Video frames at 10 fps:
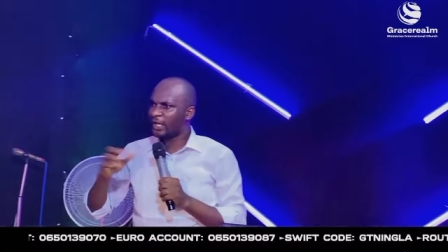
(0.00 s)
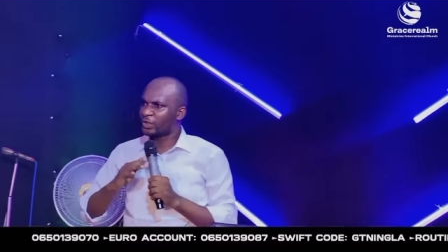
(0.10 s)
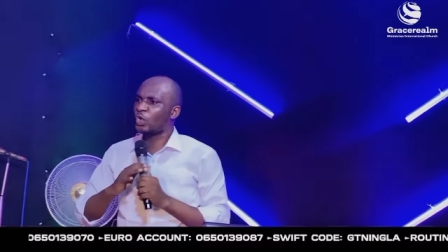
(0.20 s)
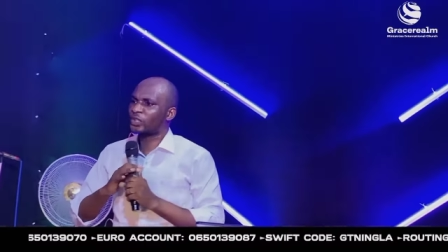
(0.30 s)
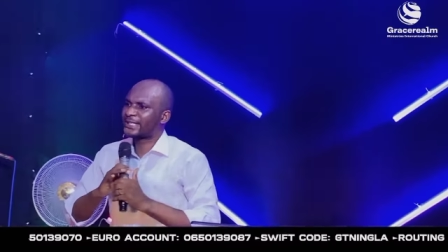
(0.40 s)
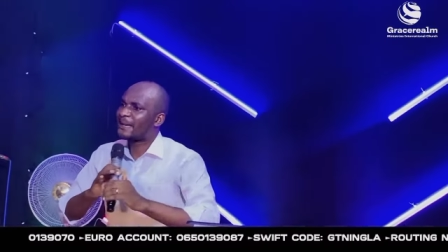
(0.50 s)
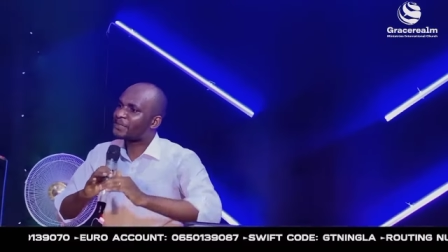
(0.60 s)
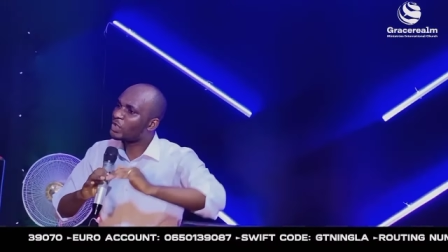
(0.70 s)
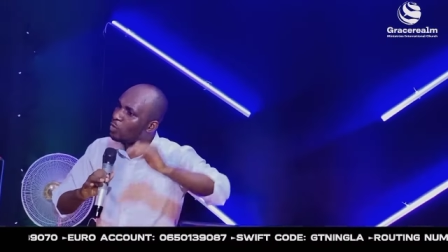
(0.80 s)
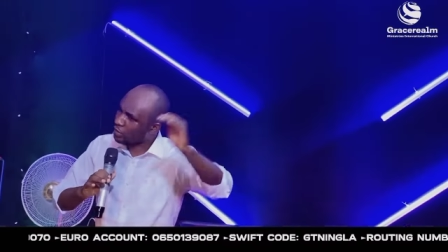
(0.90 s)
Though
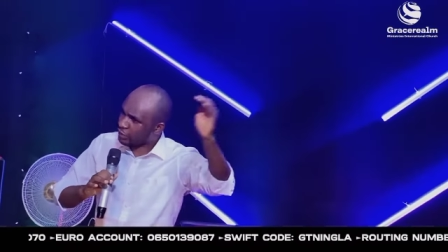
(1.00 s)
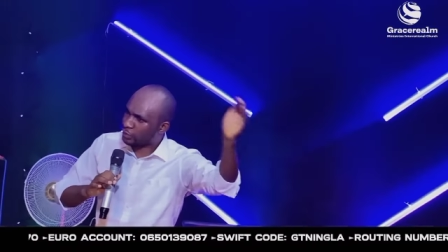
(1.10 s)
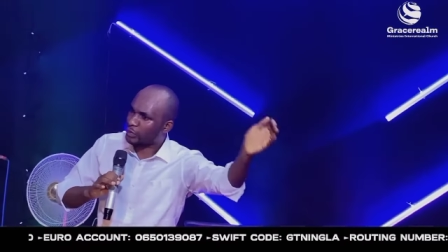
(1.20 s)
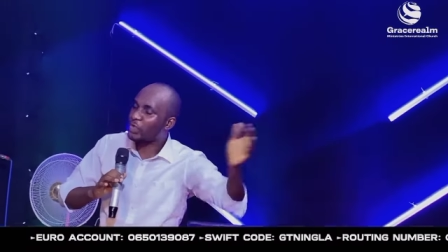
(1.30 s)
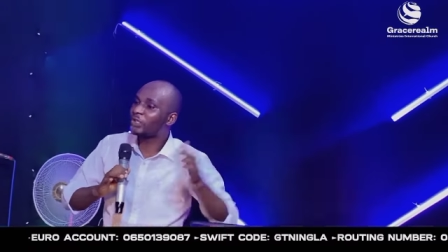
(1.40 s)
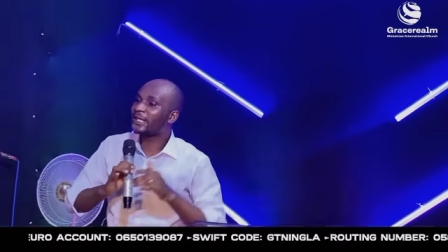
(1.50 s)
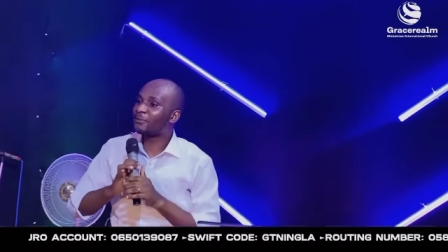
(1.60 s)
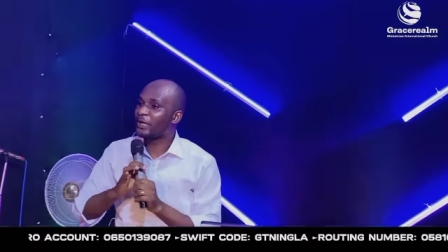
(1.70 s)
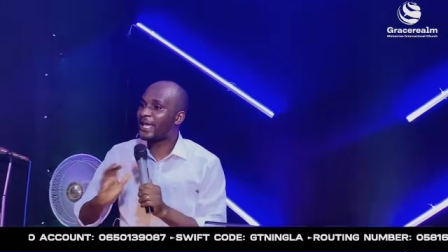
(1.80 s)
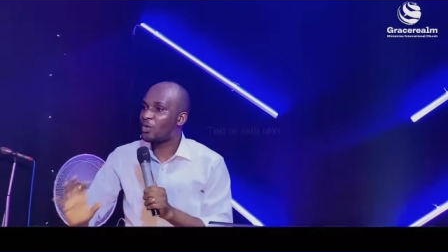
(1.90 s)
Samson was
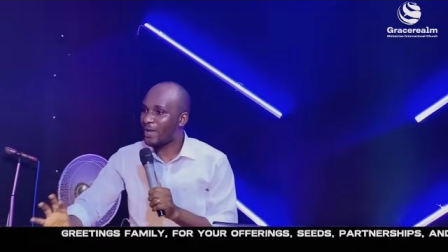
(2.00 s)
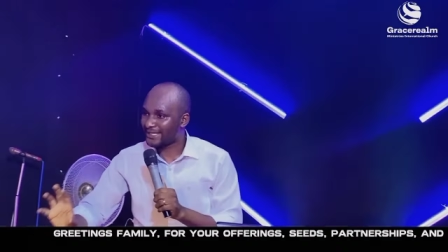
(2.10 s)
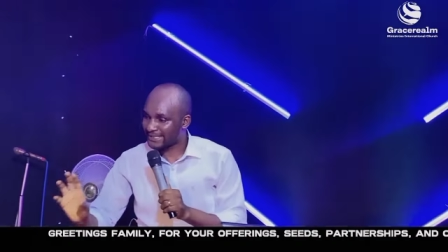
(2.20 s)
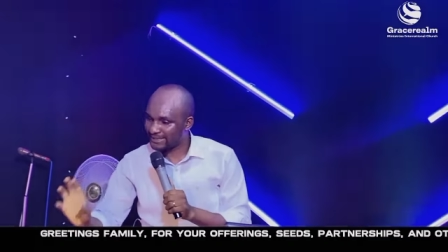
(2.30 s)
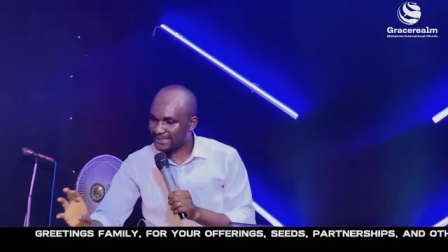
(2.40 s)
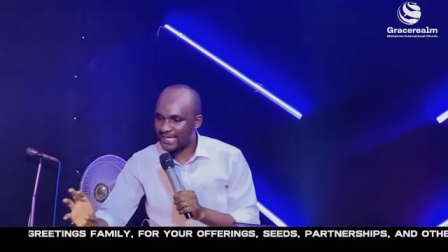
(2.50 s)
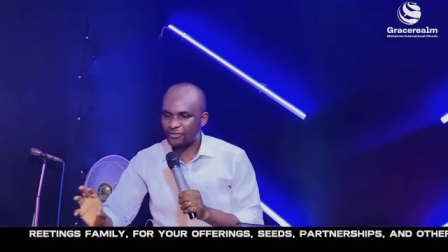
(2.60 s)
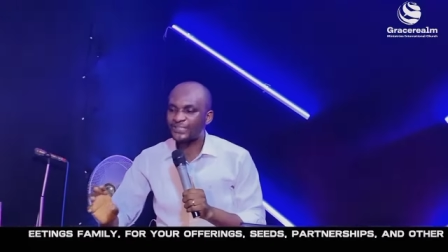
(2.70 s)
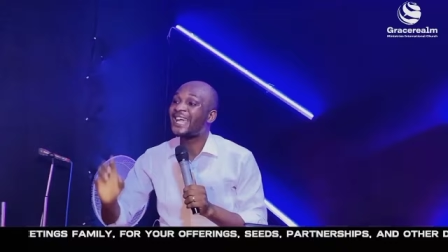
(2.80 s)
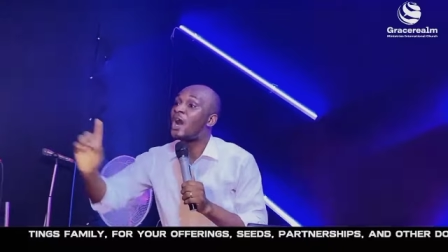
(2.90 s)
300, but here we are seeing
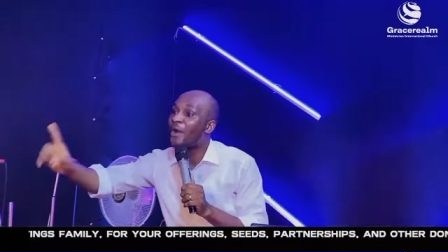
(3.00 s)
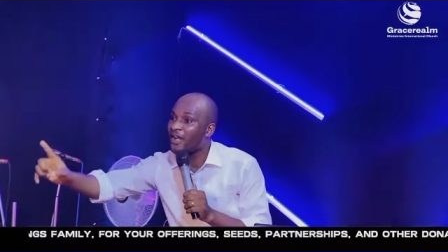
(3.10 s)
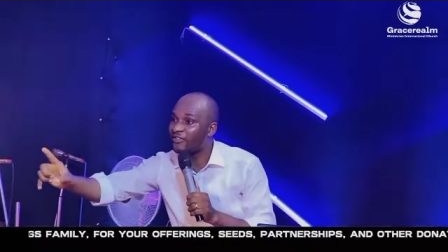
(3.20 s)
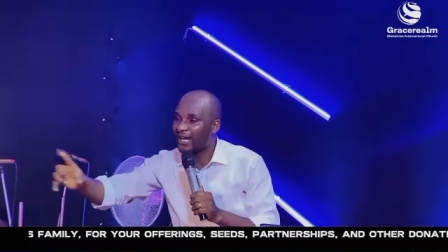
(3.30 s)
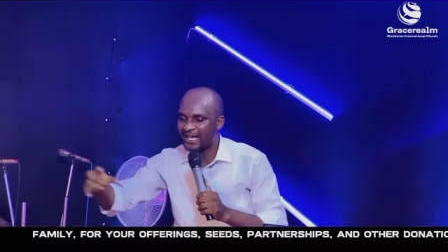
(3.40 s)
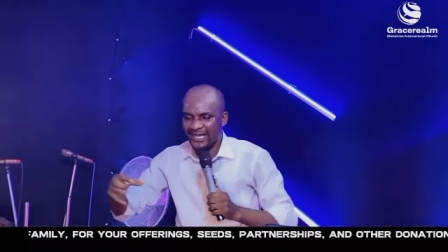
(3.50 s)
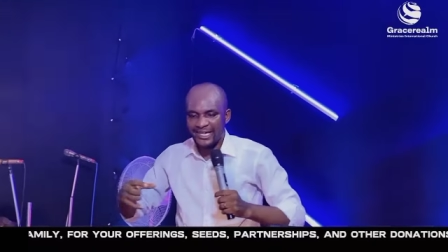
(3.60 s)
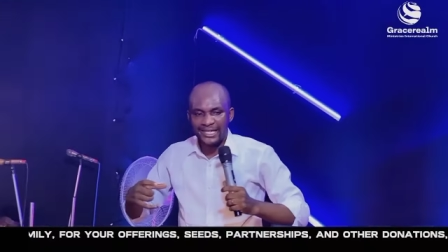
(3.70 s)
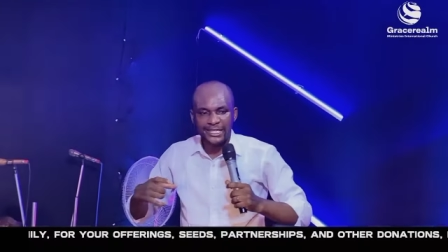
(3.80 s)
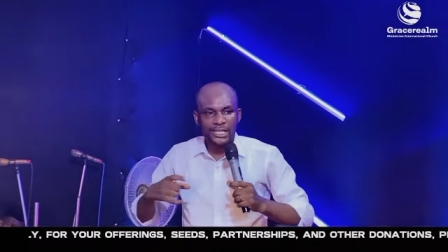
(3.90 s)
70. However,
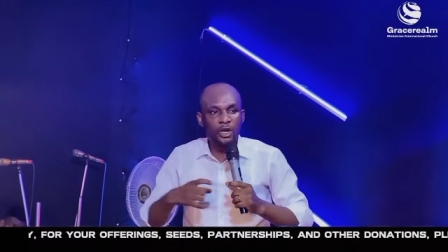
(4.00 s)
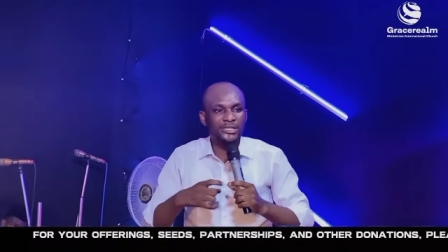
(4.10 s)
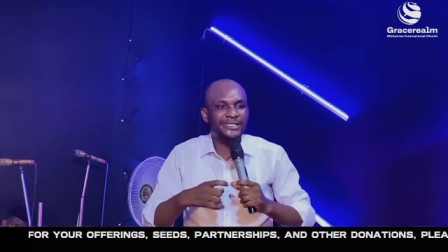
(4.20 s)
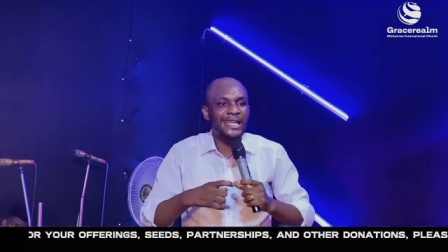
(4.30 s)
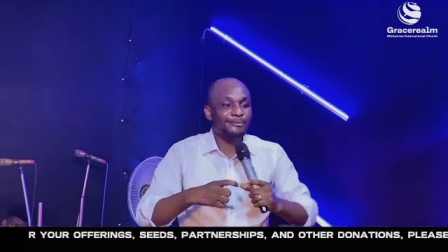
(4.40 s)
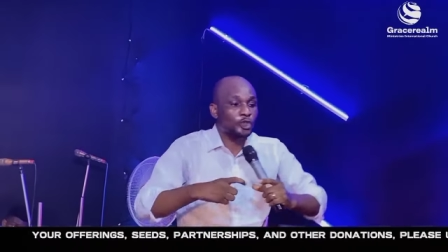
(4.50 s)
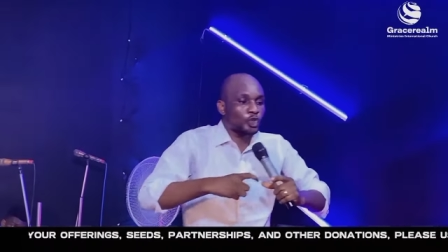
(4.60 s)
he got them